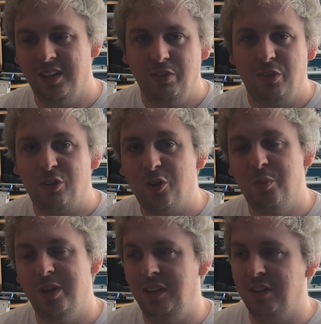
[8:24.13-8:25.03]
There's
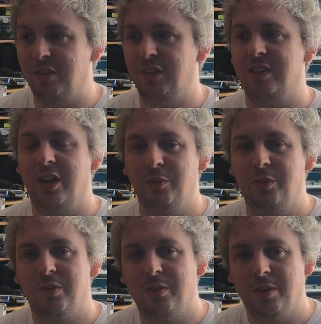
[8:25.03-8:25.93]
so many different
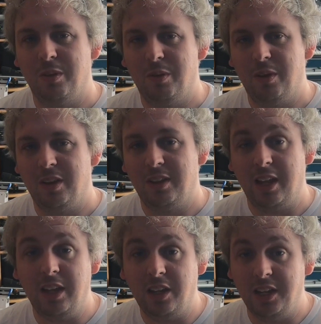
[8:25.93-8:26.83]
sounds
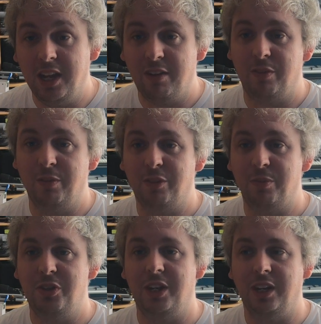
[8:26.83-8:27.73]
that you can get from
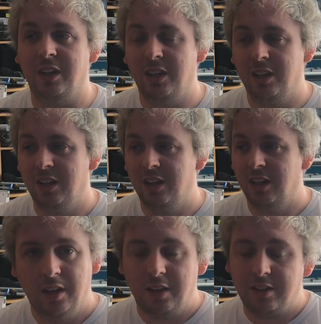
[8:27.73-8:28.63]
this machine.
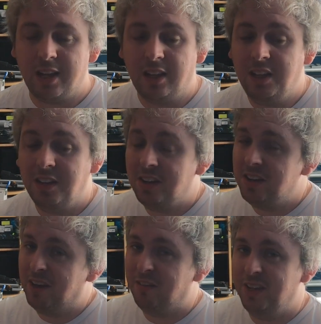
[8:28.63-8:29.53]
Sadly, it
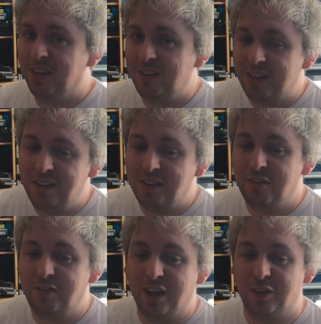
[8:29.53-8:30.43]
didn't have the
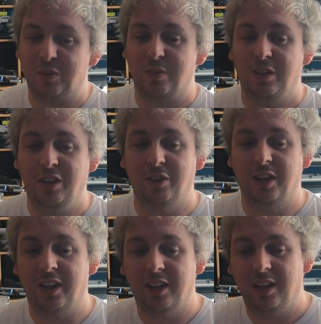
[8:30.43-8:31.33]
extended effects
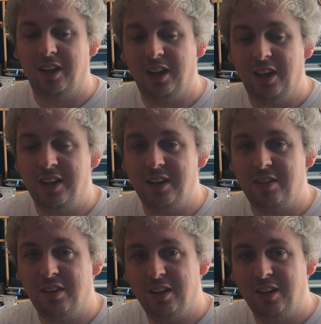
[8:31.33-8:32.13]
unit, and